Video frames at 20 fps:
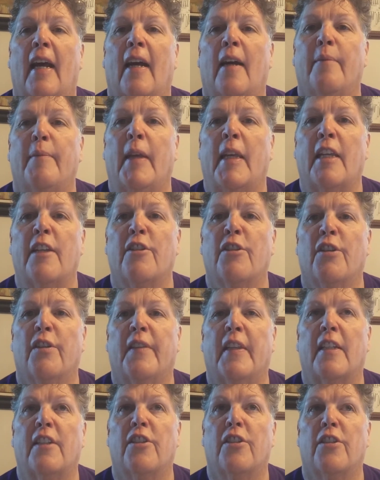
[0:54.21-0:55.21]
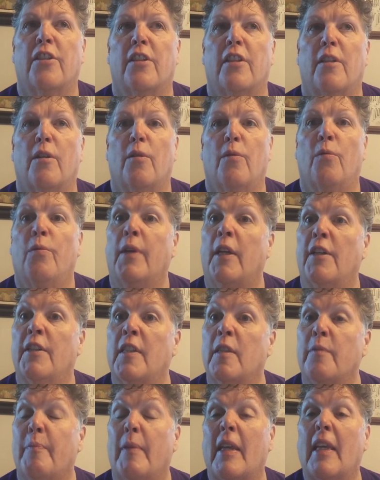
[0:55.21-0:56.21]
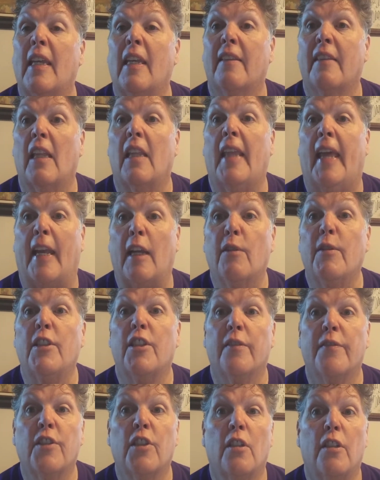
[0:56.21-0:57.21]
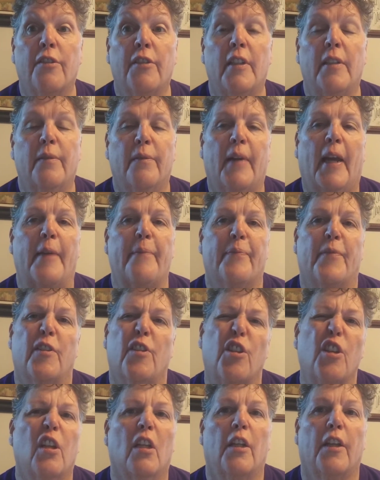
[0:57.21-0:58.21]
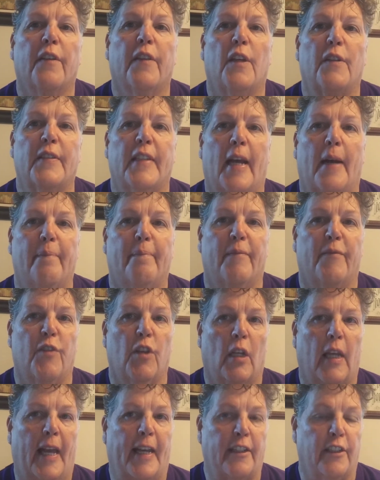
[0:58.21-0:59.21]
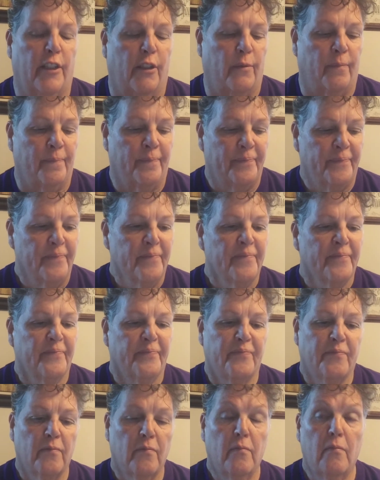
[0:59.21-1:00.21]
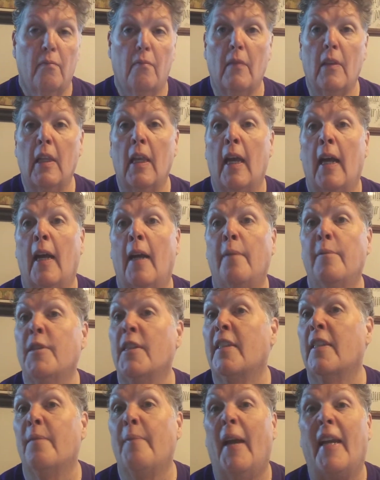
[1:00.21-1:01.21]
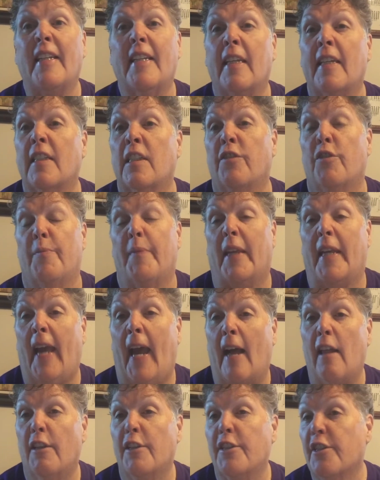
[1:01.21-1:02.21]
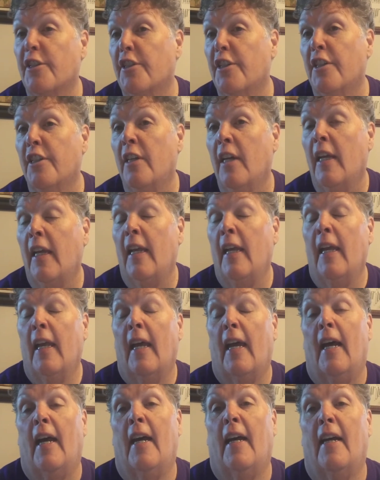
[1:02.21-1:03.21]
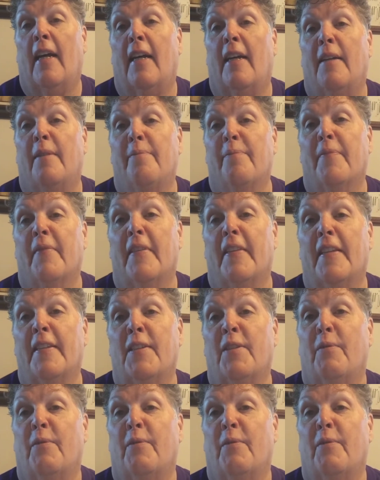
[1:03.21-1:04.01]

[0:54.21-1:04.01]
making sure that we are speaking the language of children, right? So you can look those up if you'd like to. Just some ideas from the calendar this